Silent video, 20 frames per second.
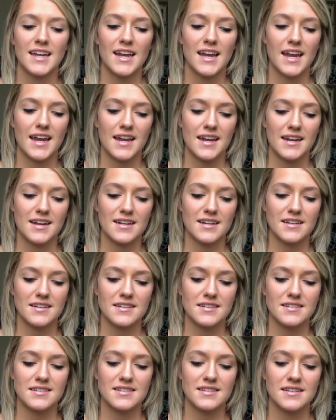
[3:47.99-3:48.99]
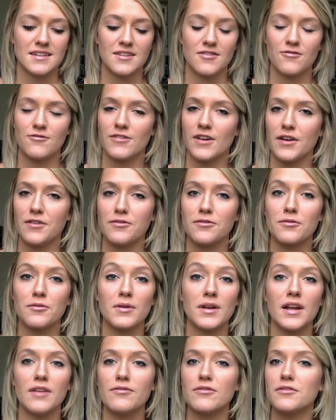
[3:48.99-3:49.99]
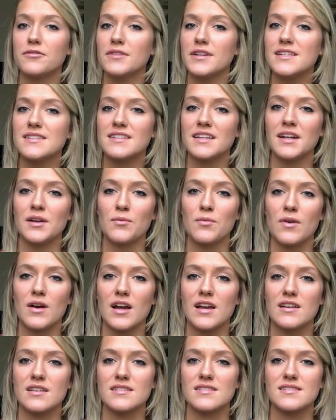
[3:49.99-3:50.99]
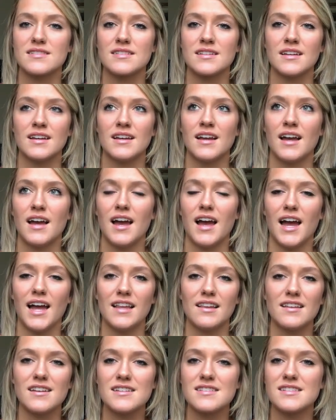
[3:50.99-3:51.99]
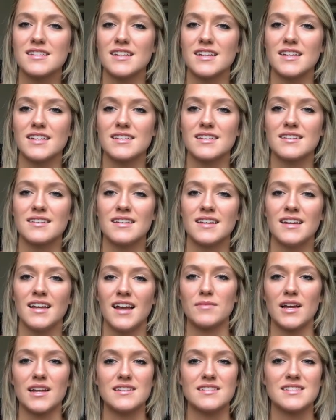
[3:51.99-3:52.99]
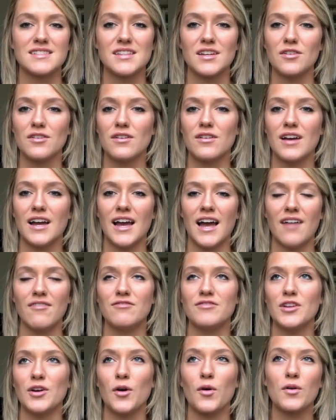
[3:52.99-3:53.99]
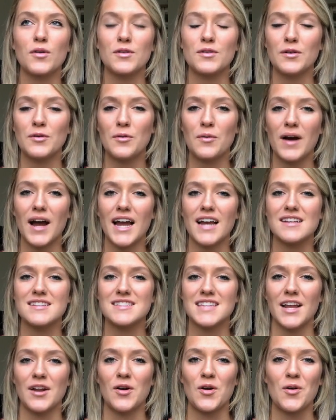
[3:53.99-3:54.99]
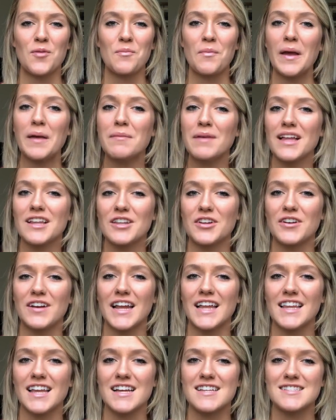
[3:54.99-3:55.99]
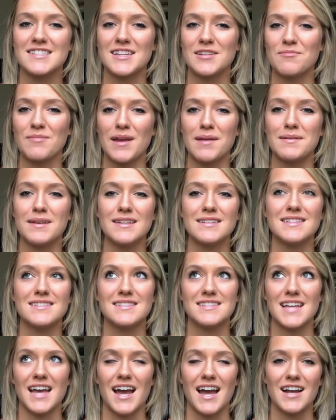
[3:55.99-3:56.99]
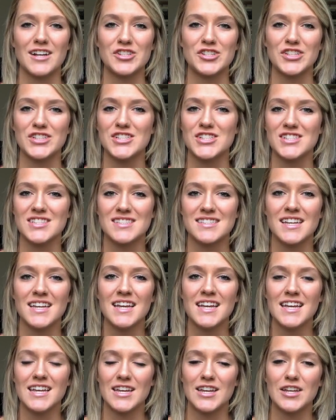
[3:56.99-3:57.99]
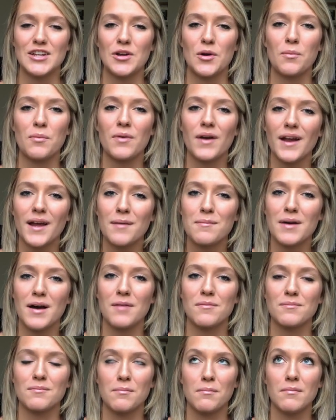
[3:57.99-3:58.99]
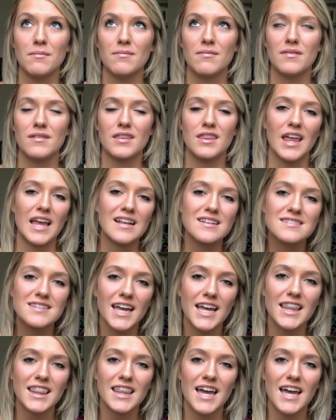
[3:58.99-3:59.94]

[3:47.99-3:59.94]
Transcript: And for whatever reason it was, I listened. I still have no clue why I stayed home. Maybe a learning lesson, maybe to actually just, you know, pray about things like